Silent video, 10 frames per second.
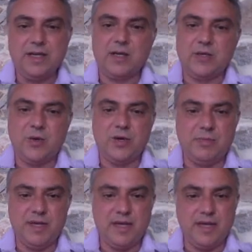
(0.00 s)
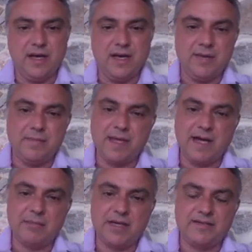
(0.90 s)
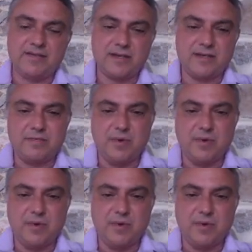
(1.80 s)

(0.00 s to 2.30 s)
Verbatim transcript: could only be um, administered